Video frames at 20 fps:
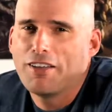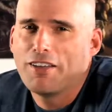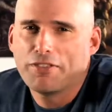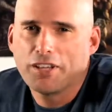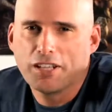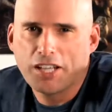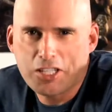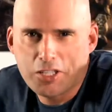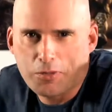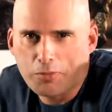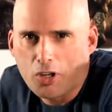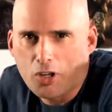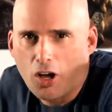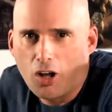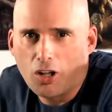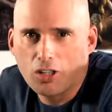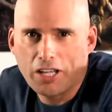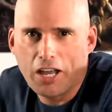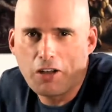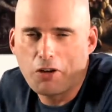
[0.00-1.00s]
that lets him
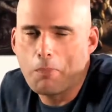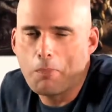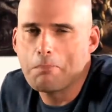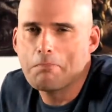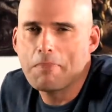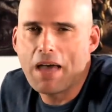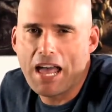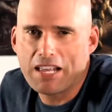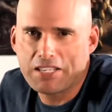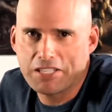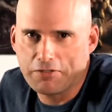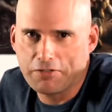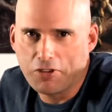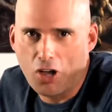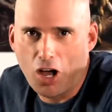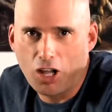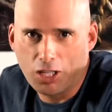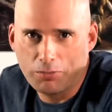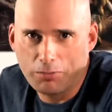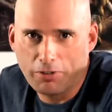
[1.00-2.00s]
call down a massive
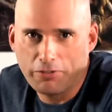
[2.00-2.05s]
column